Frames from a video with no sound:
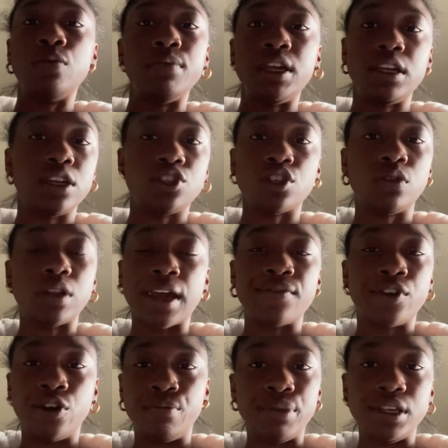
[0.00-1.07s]
mean that your life
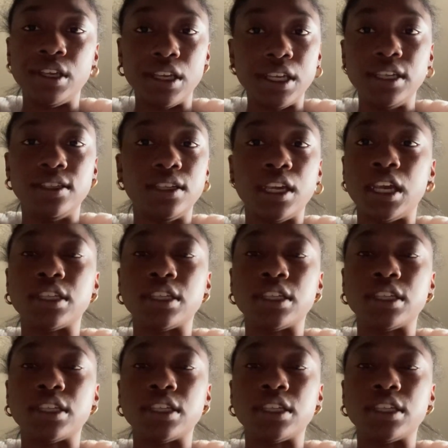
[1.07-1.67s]
gonna be easy.